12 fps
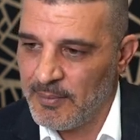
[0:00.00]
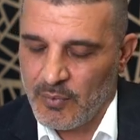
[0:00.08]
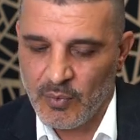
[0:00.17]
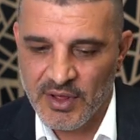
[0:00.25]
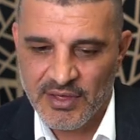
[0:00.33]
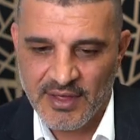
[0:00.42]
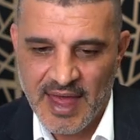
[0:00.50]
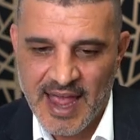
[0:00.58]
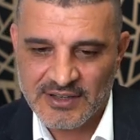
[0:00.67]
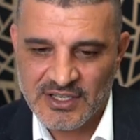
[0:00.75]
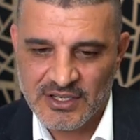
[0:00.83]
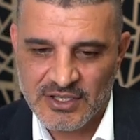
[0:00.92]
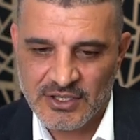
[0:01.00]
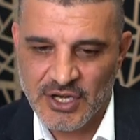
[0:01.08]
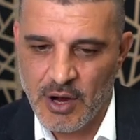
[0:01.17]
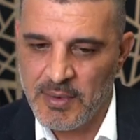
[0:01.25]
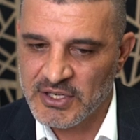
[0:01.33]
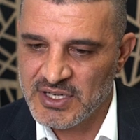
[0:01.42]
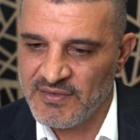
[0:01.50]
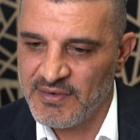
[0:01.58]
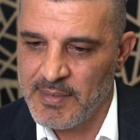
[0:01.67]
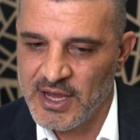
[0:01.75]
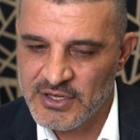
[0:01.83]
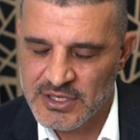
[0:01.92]
with access to so much
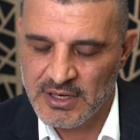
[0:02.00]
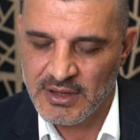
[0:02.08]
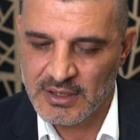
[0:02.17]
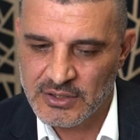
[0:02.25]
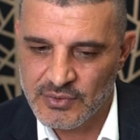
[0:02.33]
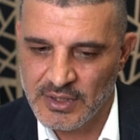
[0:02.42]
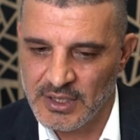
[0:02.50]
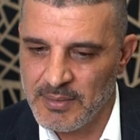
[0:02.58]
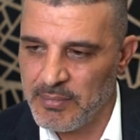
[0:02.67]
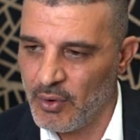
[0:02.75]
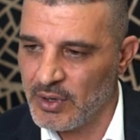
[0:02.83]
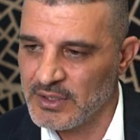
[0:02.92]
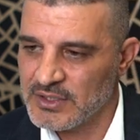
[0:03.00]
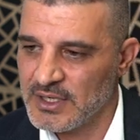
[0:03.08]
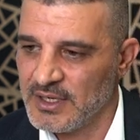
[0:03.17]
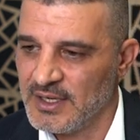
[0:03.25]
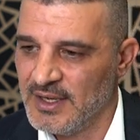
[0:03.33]
information, I think it's really important to